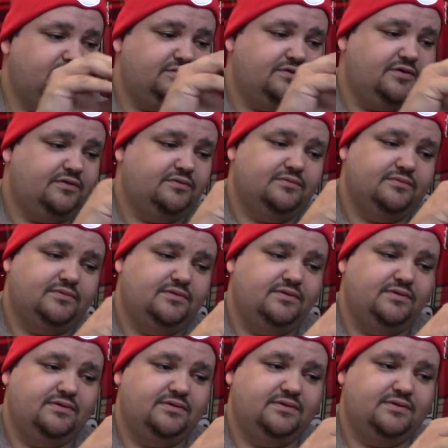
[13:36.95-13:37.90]
Dude,
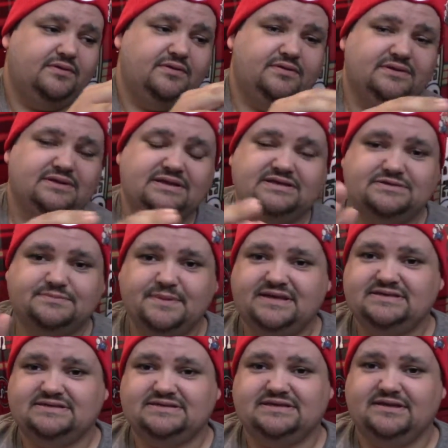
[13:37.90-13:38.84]
these
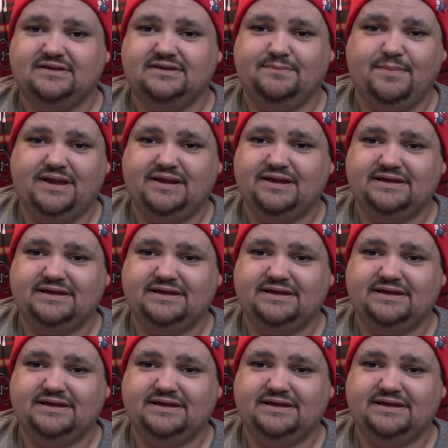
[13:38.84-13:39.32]
may